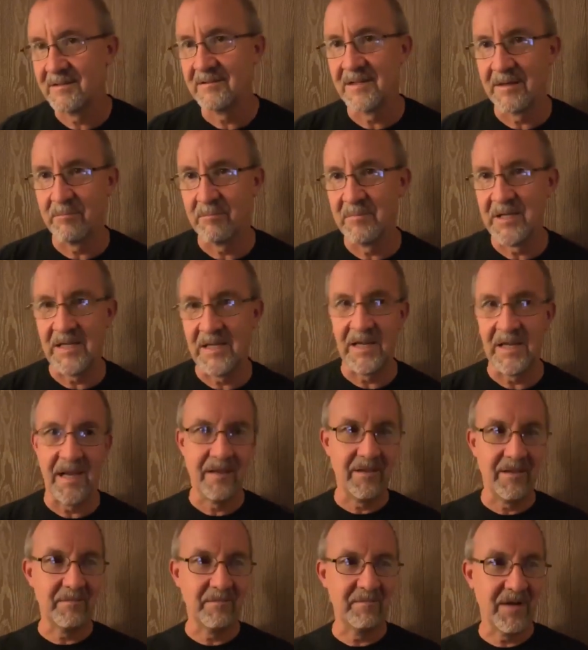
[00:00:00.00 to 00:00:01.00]
Like me, I
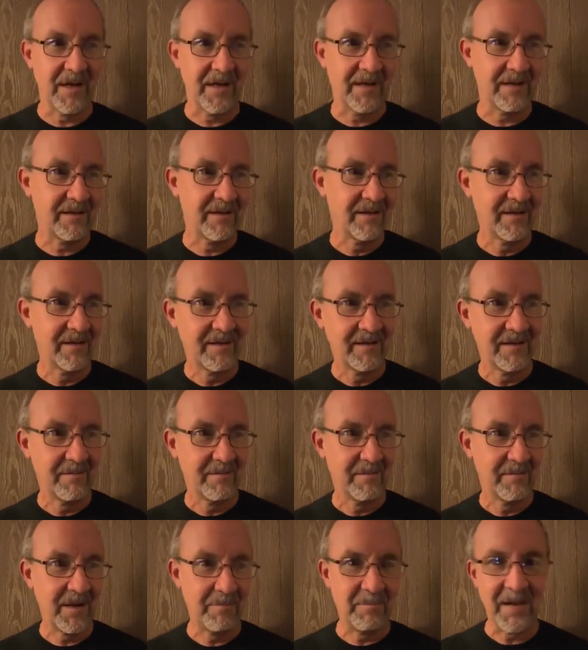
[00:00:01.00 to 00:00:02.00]
like my
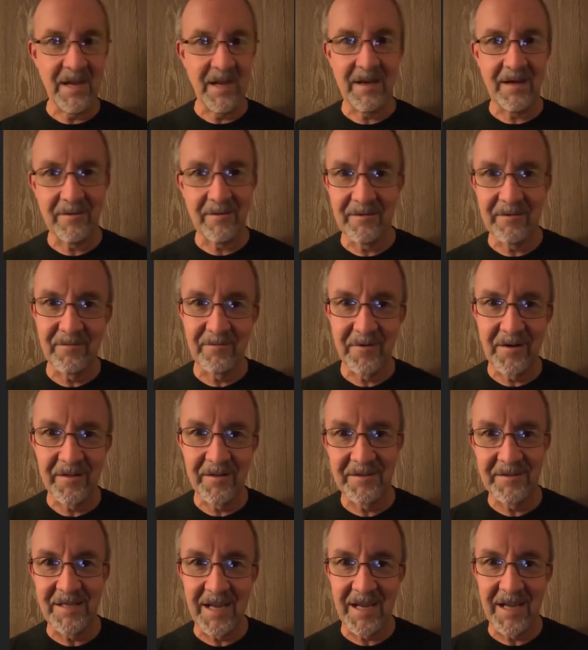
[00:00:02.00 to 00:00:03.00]
banner in front of
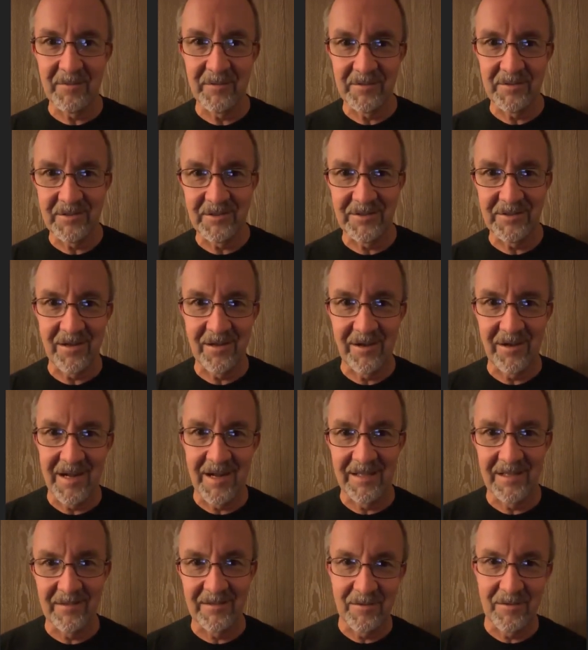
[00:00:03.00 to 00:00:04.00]
the tables. You saw I
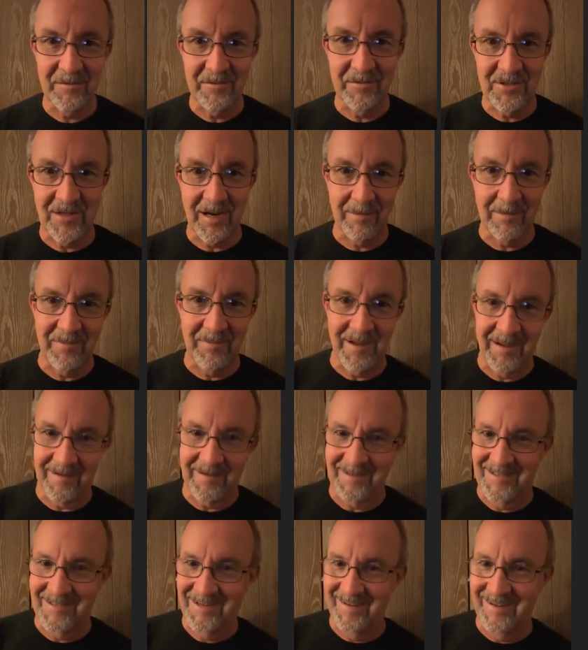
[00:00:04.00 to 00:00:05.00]
had the 2 JEG
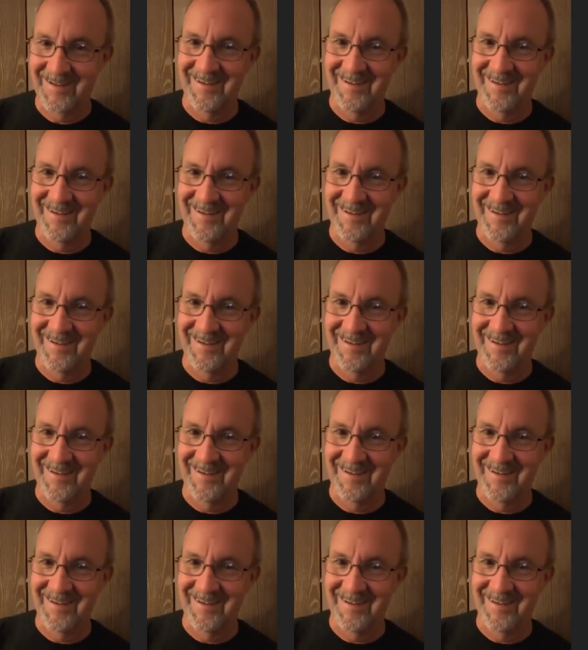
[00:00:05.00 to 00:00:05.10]
banners.